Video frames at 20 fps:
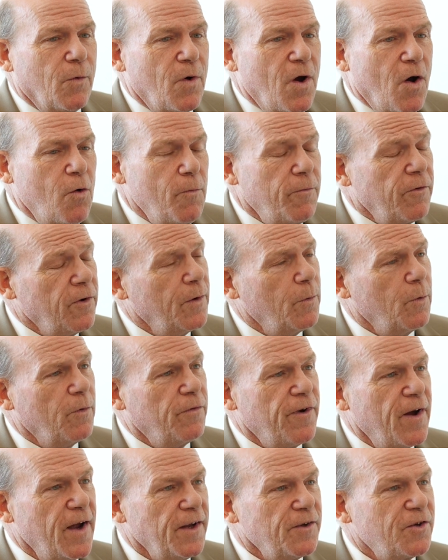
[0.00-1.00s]
hopefully we'll
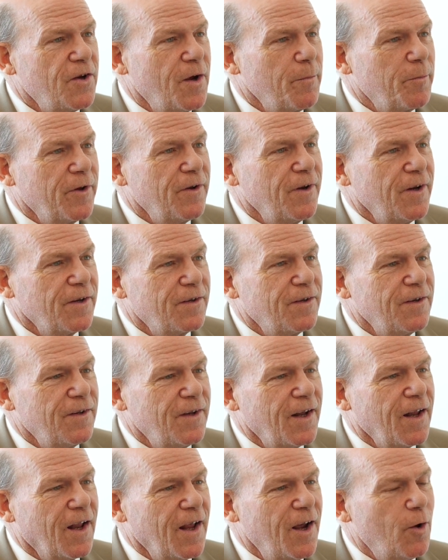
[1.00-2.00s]
find something
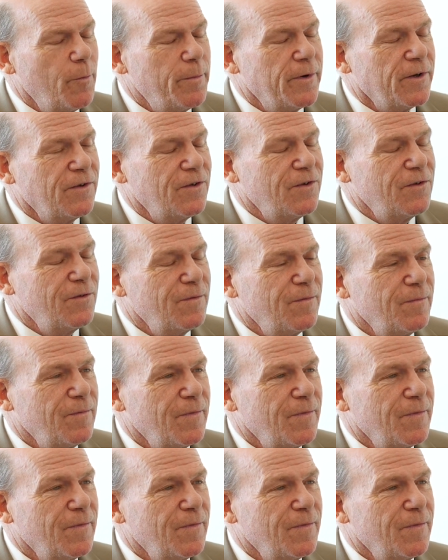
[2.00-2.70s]
that'll help us.